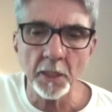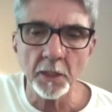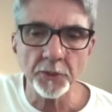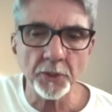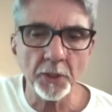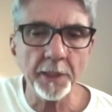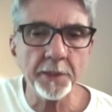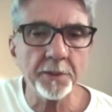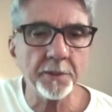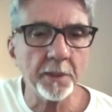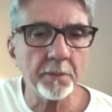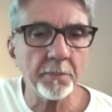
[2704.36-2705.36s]
So
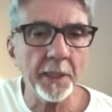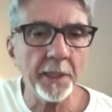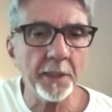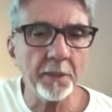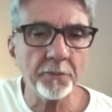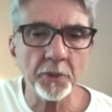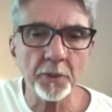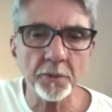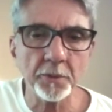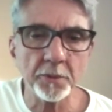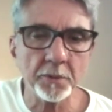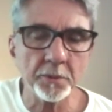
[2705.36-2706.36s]
anything, any of
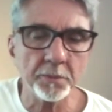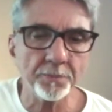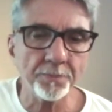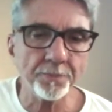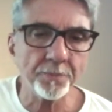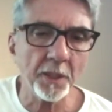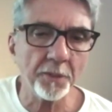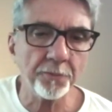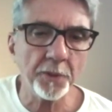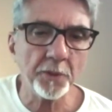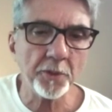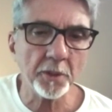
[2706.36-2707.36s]
those
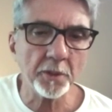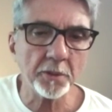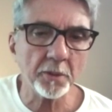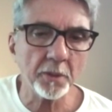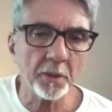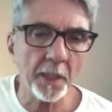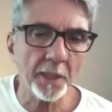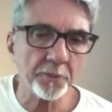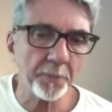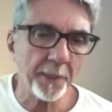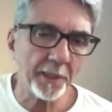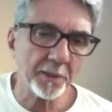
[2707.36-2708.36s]
features or
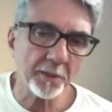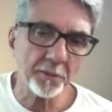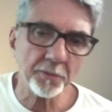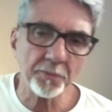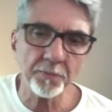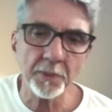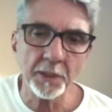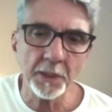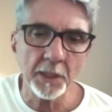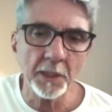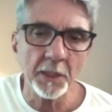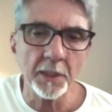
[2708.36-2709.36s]
aspects of
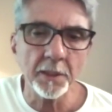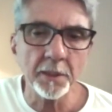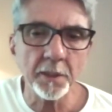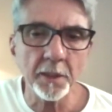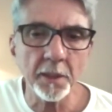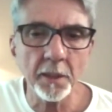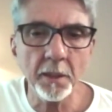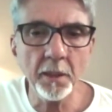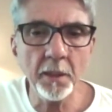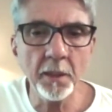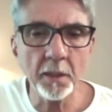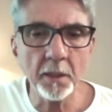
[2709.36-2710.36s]
the
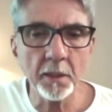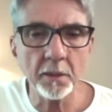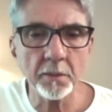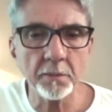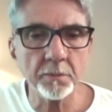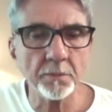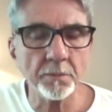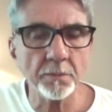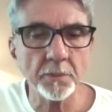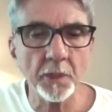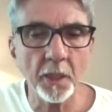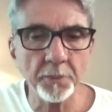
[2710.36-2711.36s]

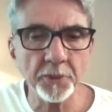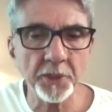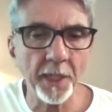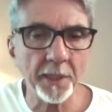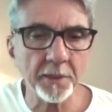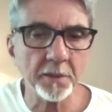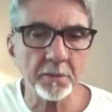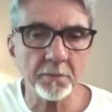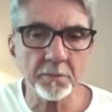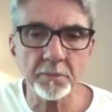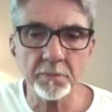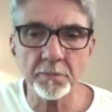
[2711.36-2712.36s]
objects
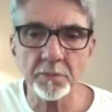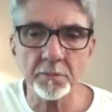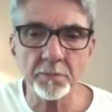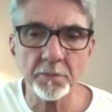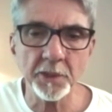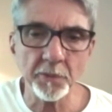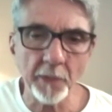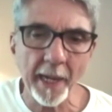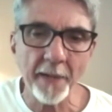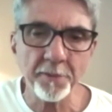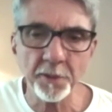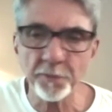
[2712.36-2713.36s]

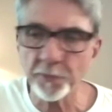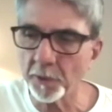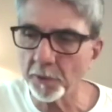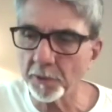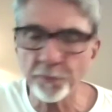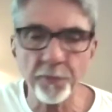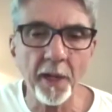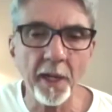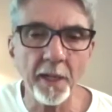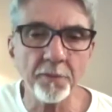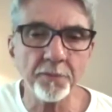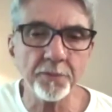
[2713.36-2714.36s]
deriving from the
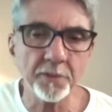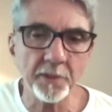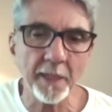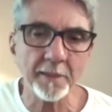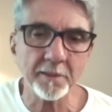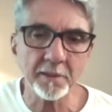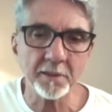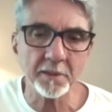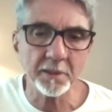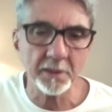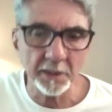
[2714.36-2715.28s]
five senses